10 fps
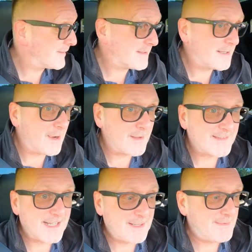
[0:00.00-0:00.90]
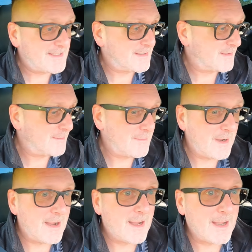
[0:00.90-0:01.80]
the car's telling me to
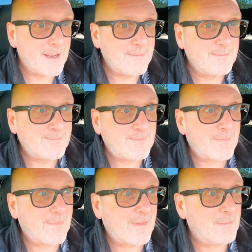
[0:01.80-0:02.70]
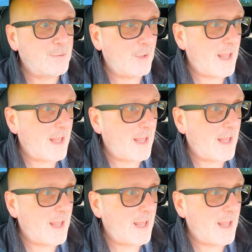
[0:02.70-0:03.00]
pull